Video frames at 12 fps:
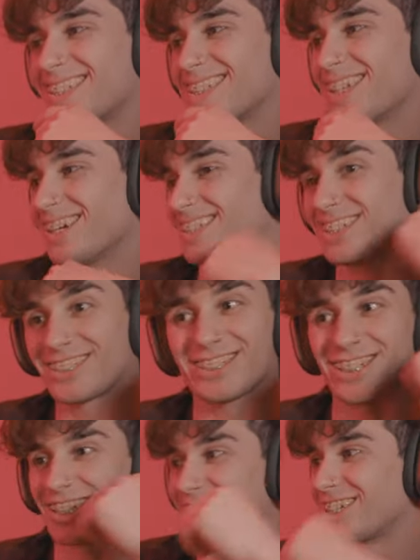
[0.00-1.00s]
Not this
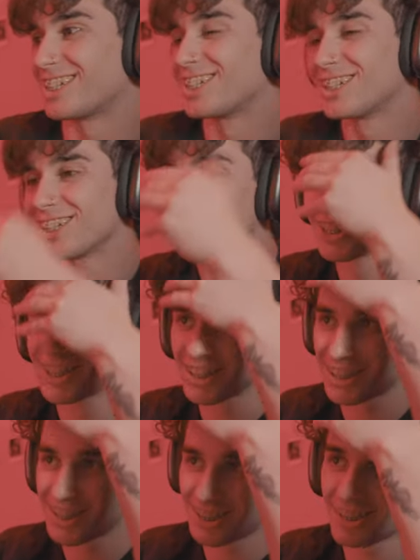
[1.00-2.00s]
guy.
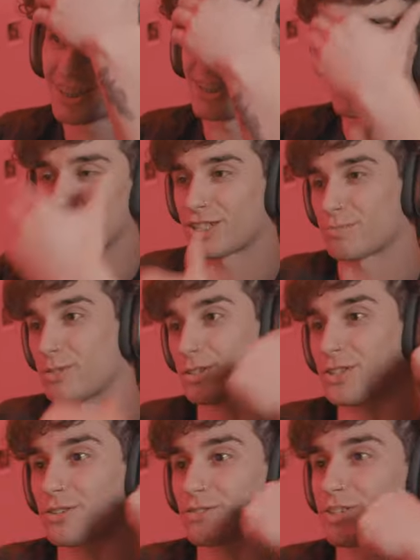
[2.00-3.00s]
This guy's built
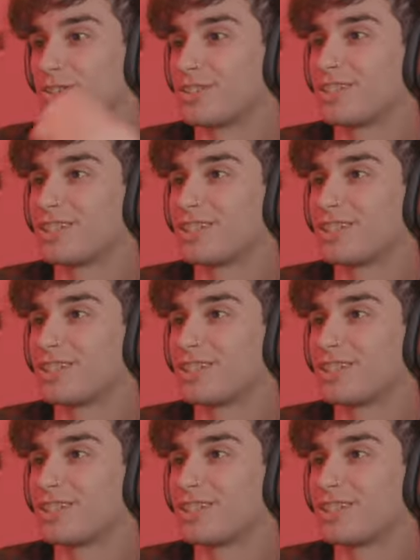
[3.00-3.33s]
different.